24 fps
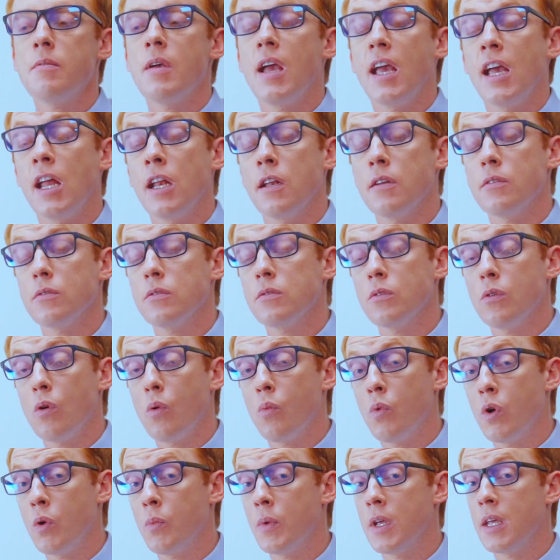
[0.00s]
And
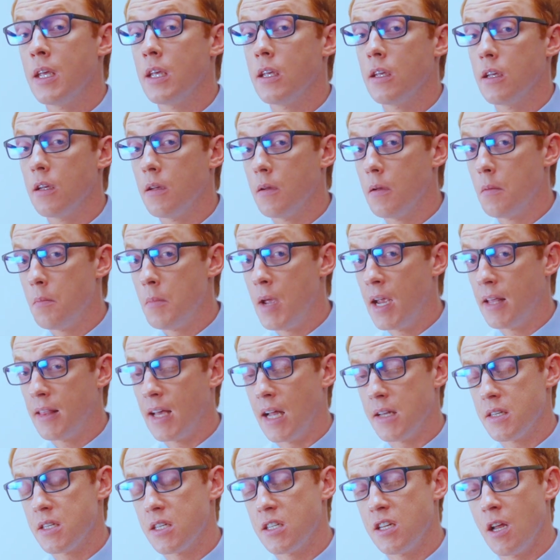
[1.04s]
when we make
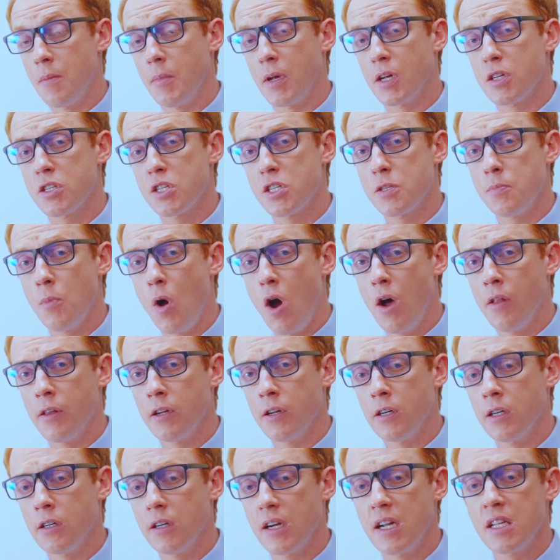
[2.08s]
that stomach
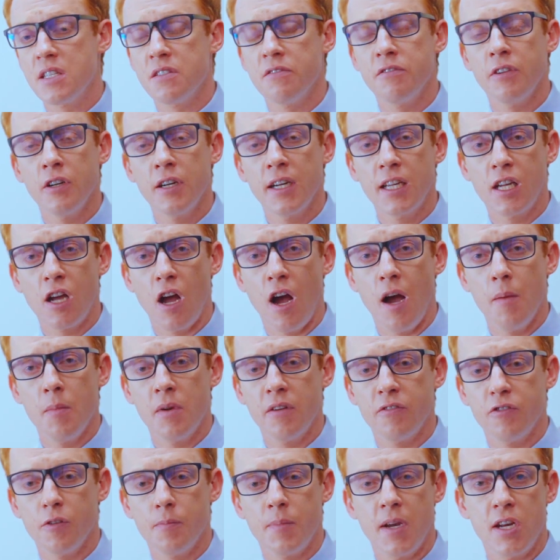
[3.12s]
smaller, it's very common
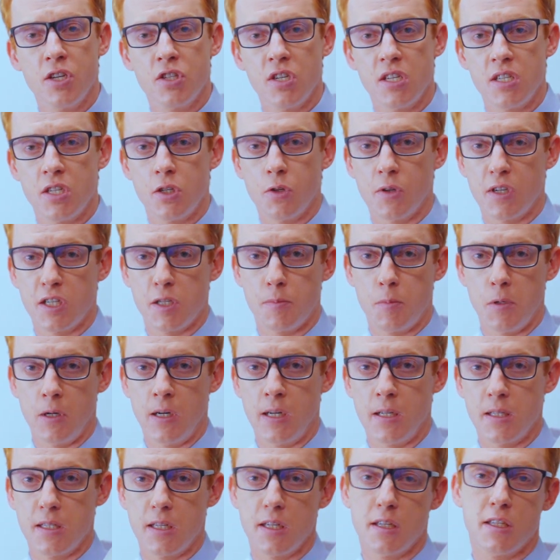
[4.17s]
for patients to
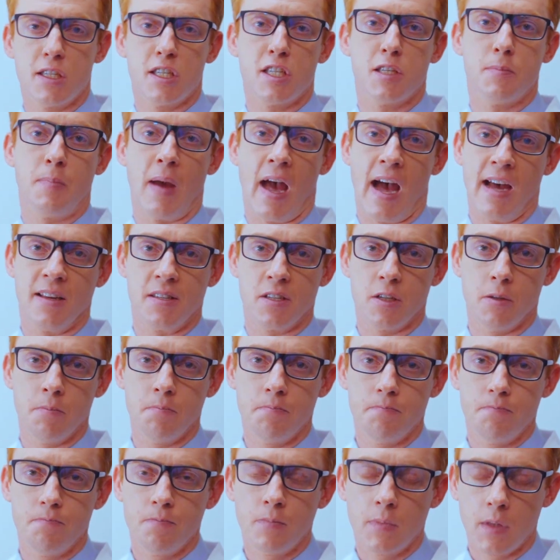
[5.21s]
experience spasm.
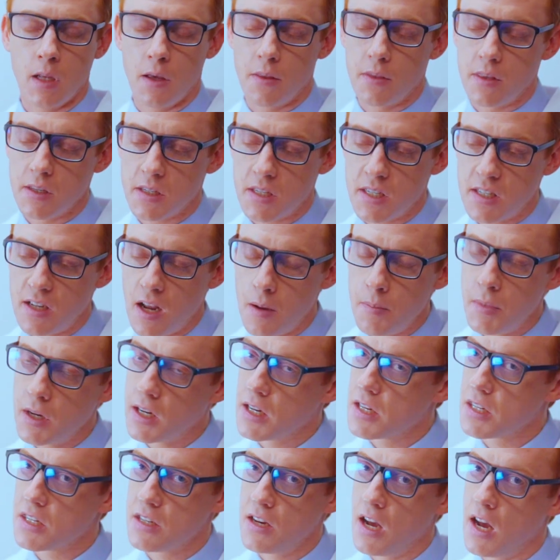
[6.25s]
The stomach
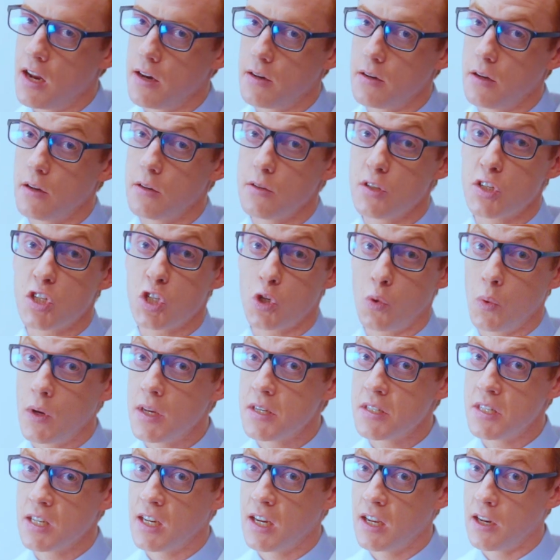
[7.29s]
is not
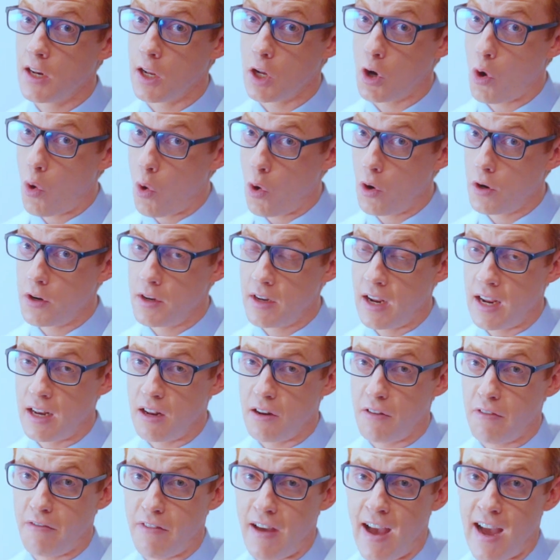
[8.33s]
squeezing in a
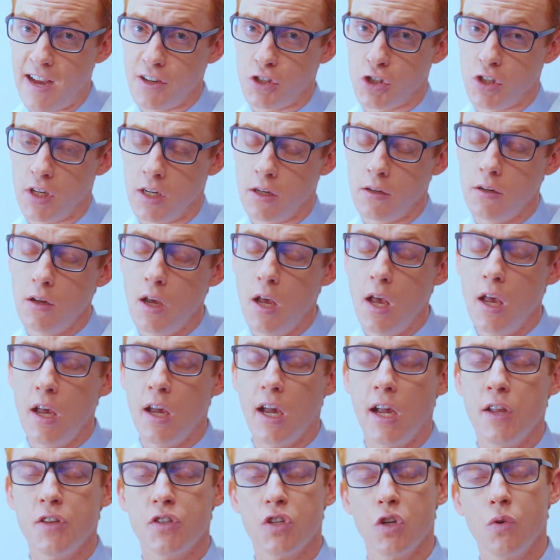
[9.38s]
coordinated fashion,
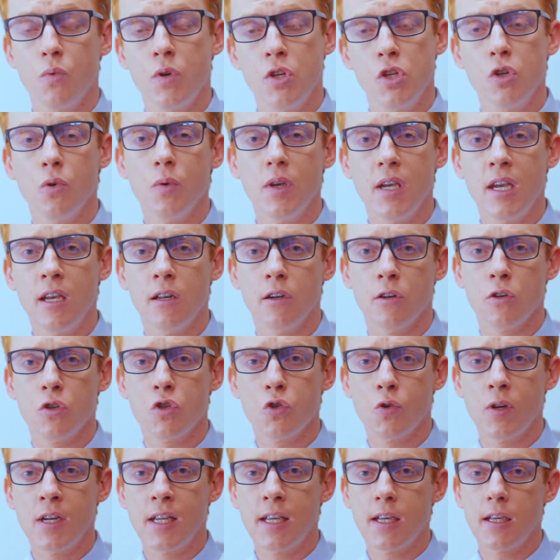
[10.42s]
and so when you eat or
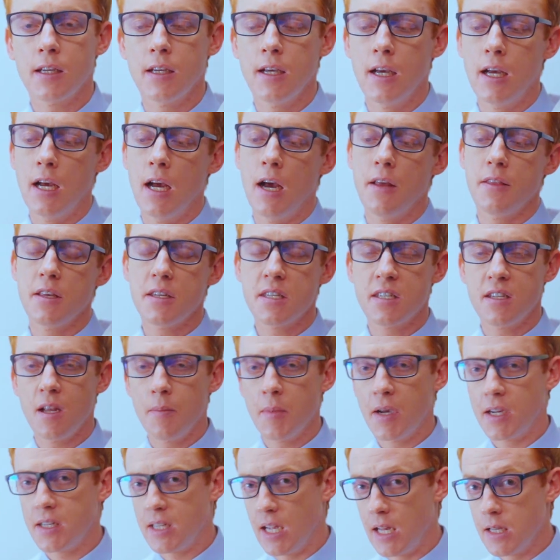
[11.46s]
drink, the
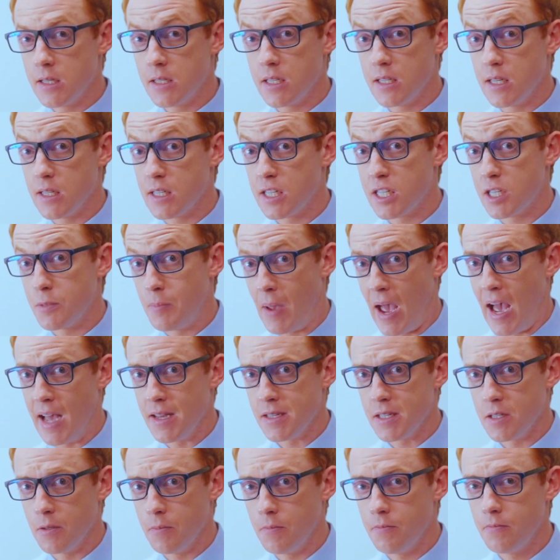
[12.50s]
stomach tends to
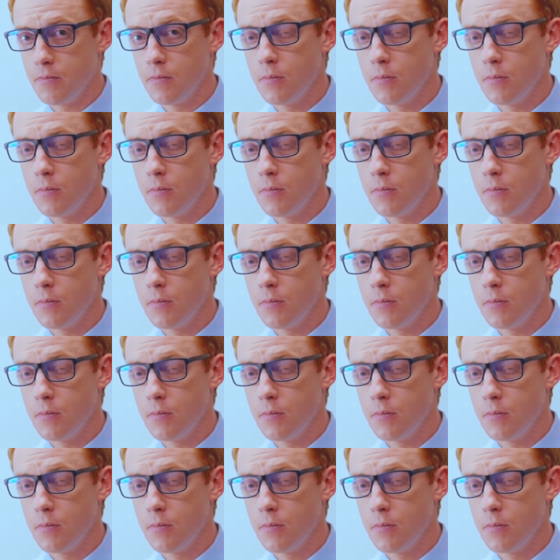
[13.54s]
spasm.